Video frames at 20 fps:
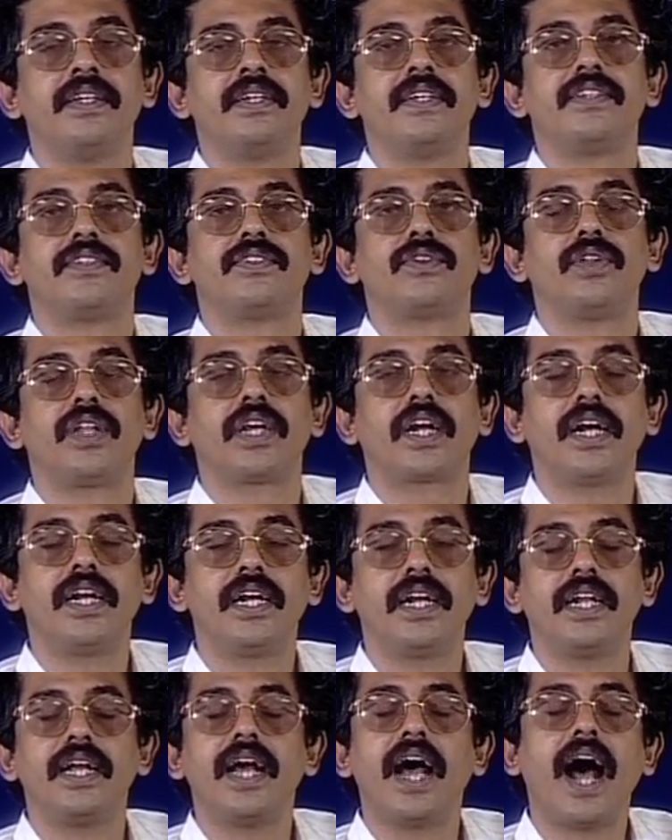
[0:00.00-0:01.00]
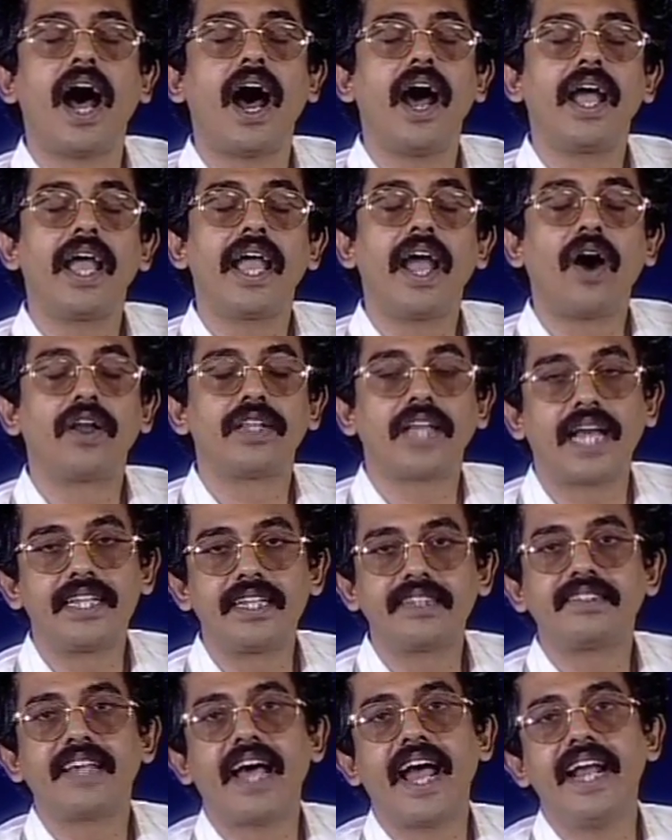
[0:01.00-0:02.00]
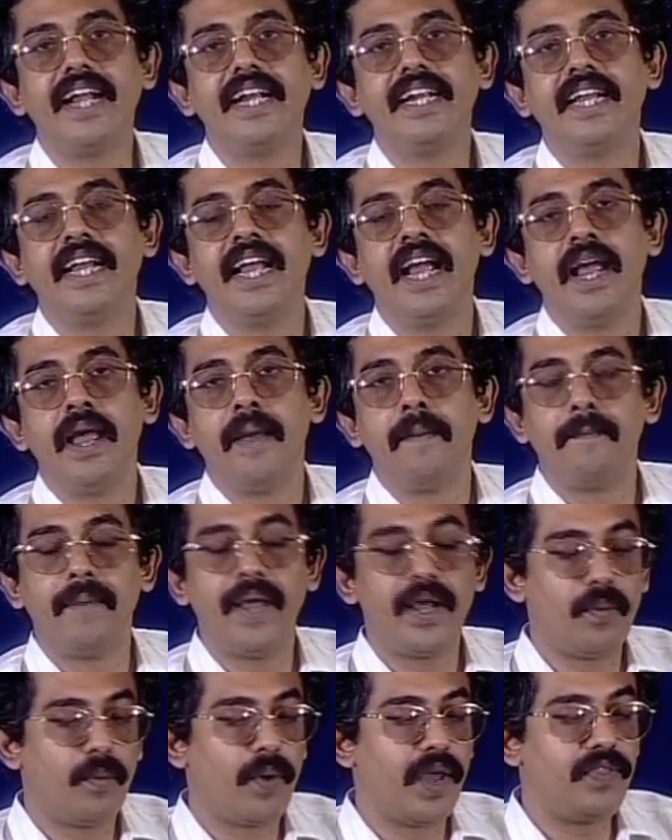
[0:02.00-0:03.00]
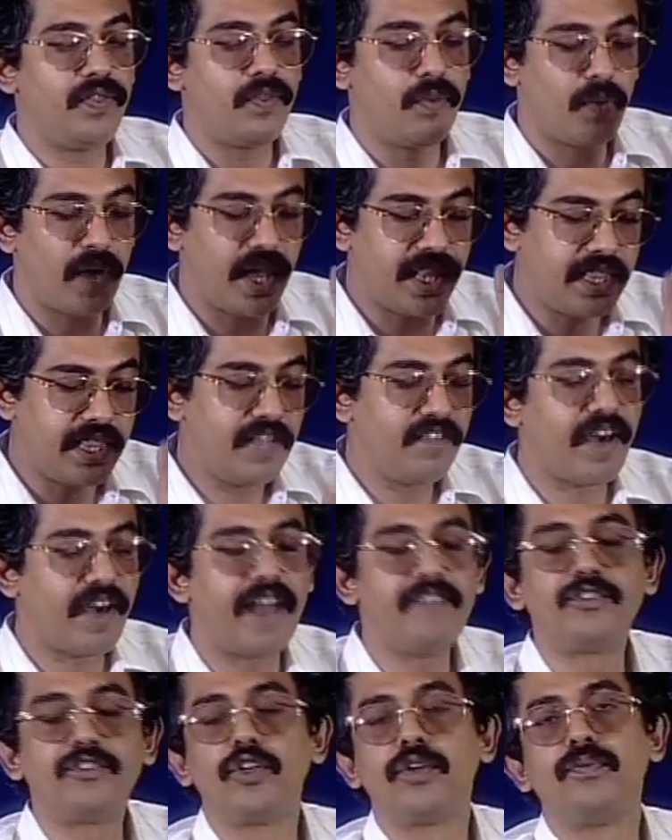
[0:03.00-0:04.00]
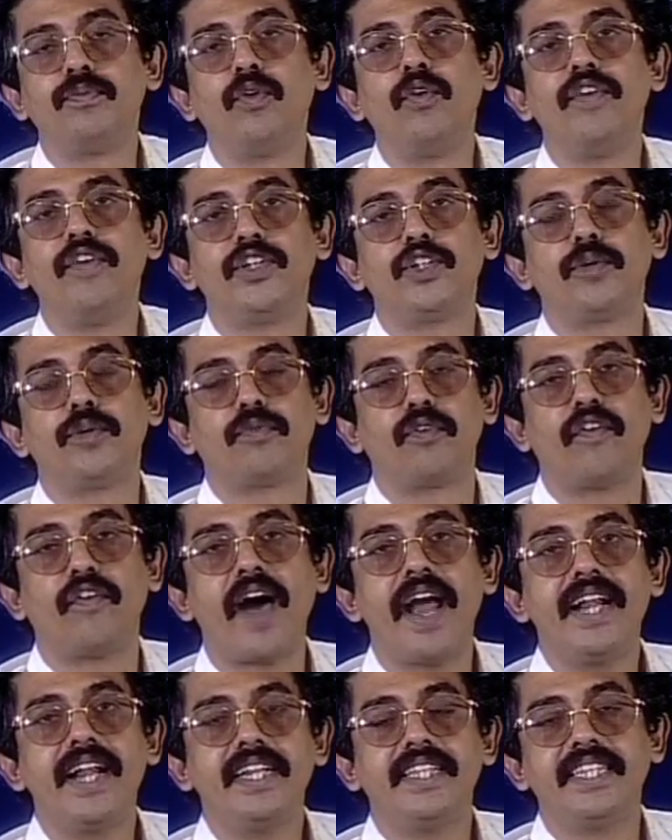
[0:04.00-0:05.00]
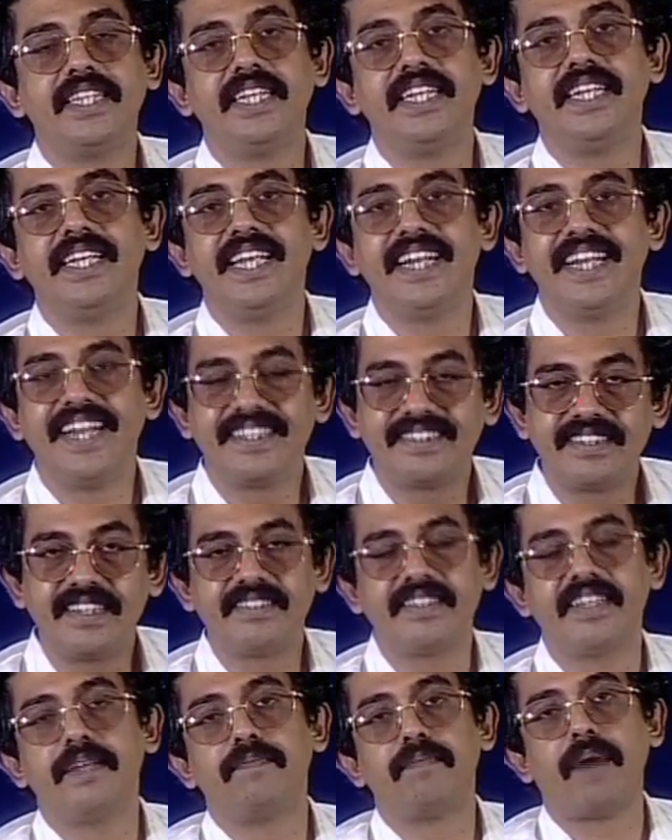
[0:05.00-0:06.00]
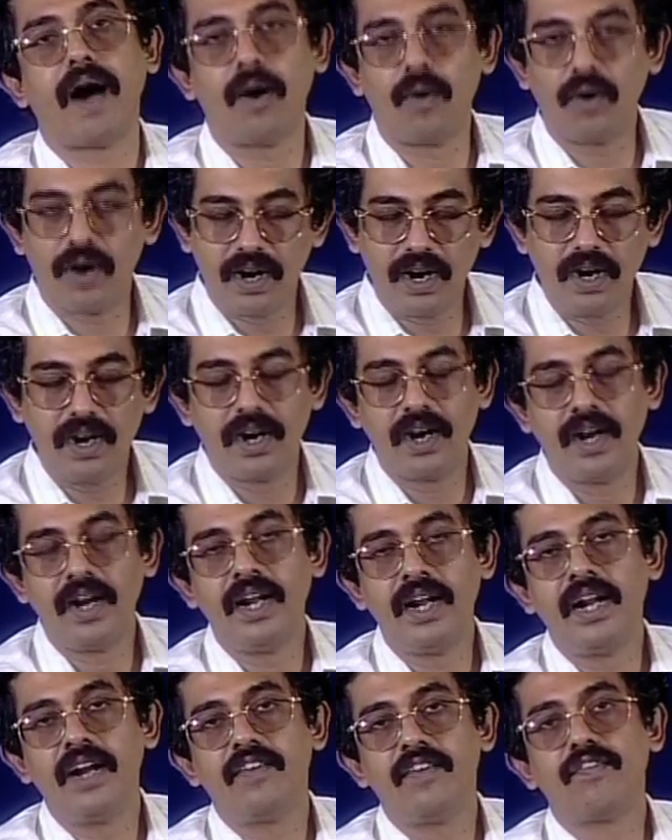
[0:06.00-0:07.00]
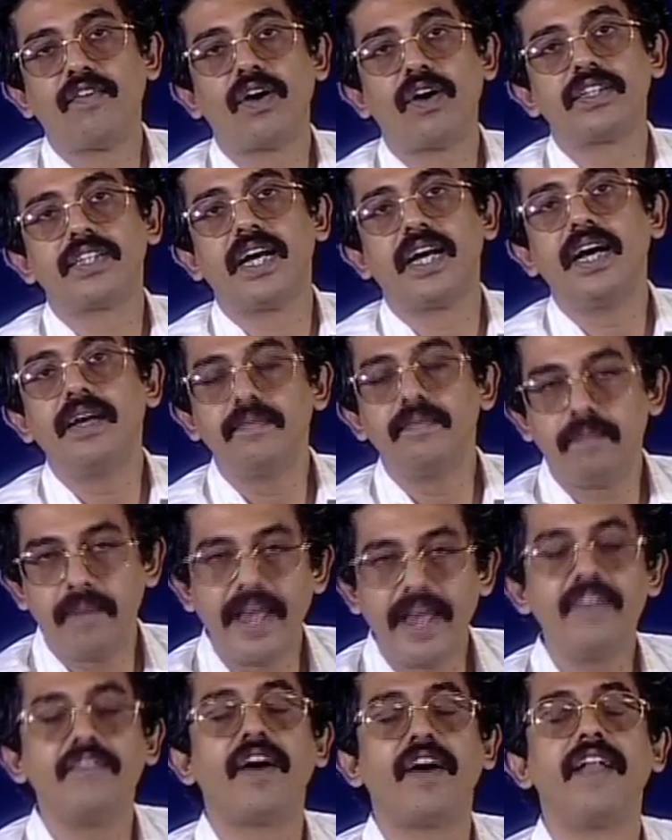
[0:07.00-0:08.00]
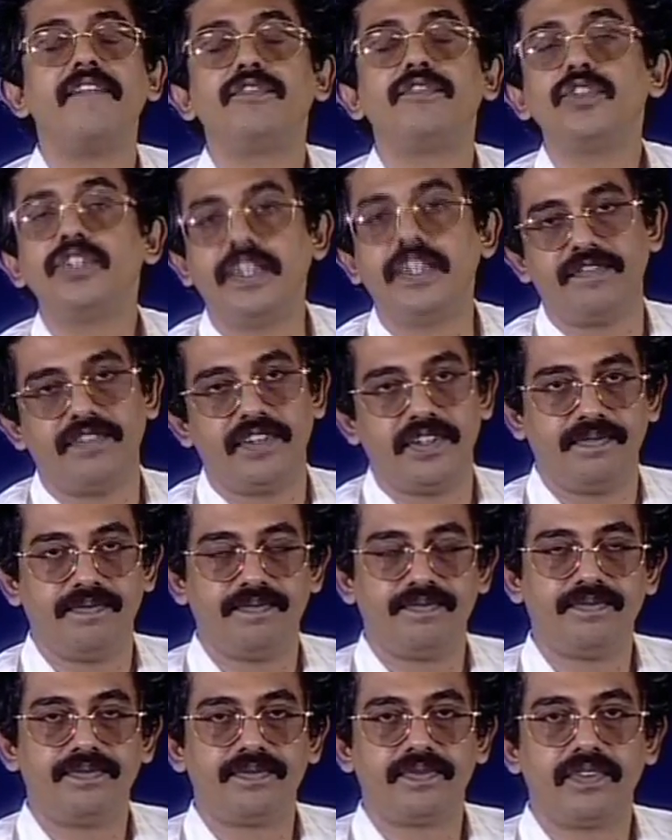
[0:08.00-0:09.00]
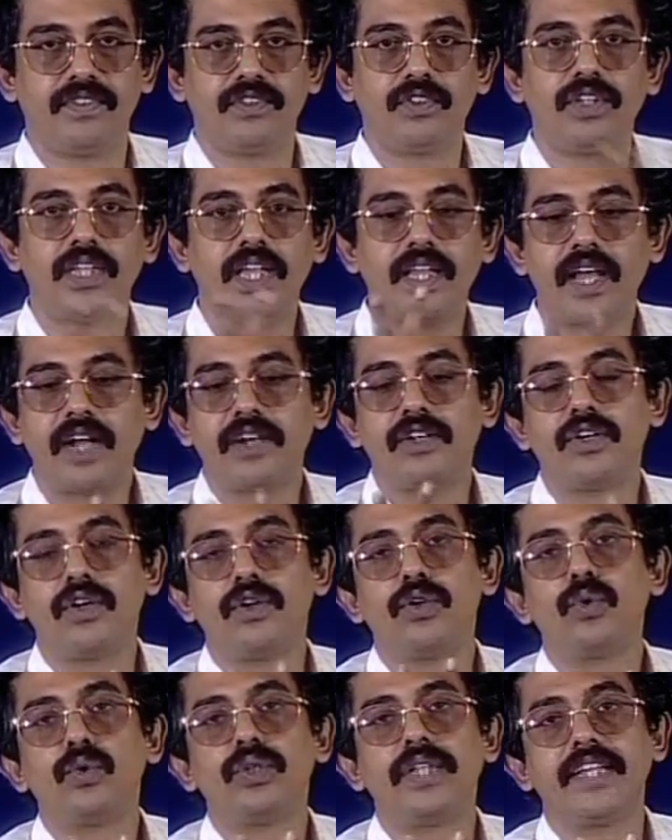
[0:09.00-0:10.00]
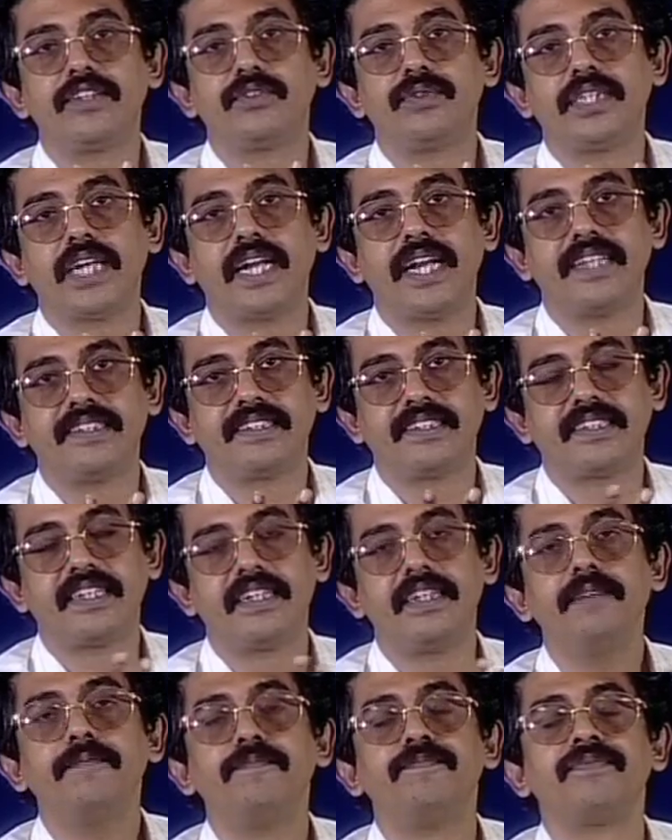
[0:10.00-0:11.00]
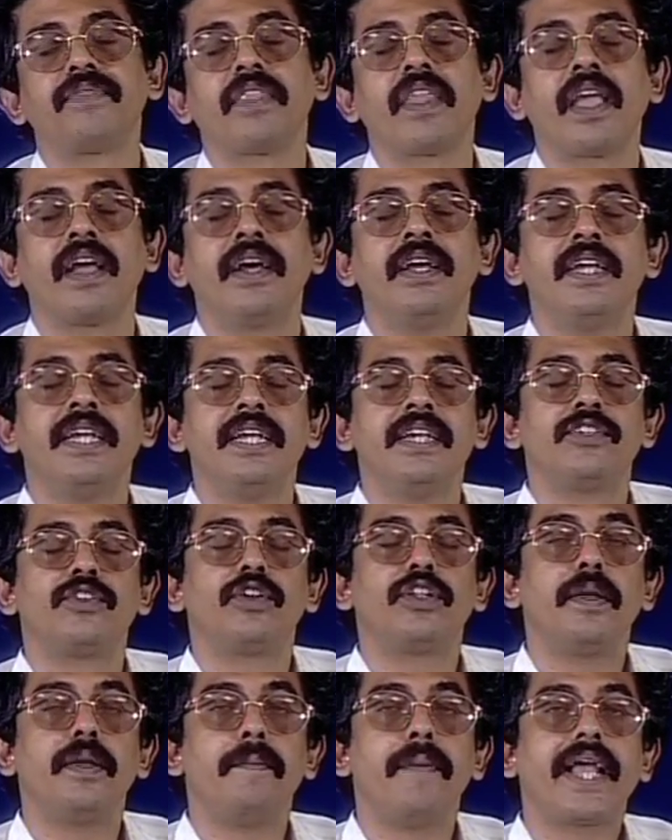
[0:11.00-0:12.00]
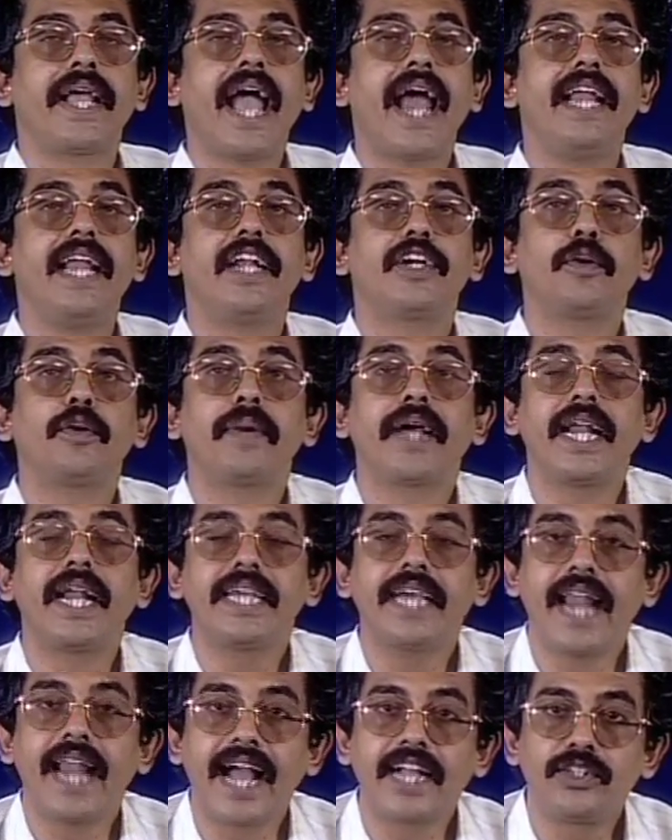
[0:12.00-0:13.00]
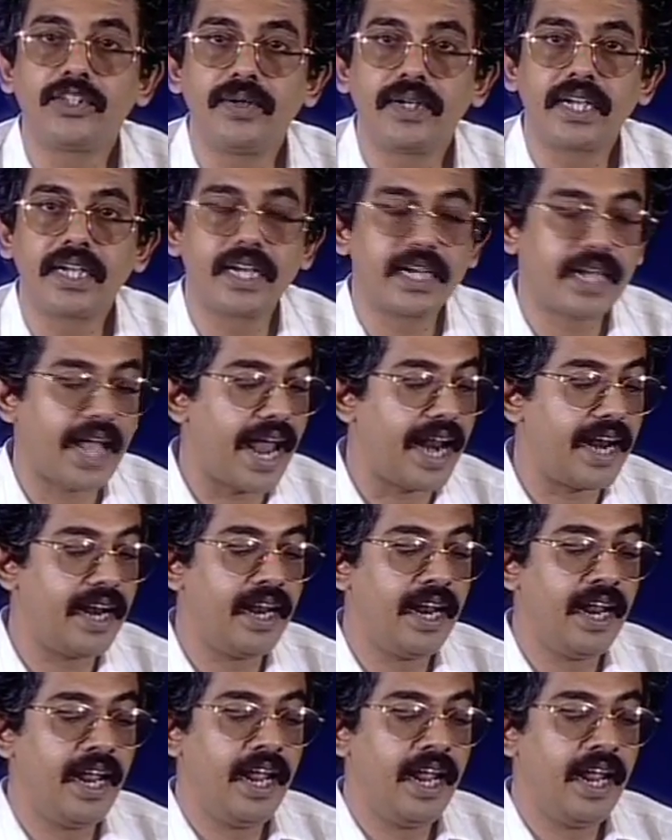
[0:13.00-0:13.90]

So, on the other side, when the valve should move, it should provide the necessary power for the main valve to shift. So, there are two things which are necessary. So, the electromechanical actuator can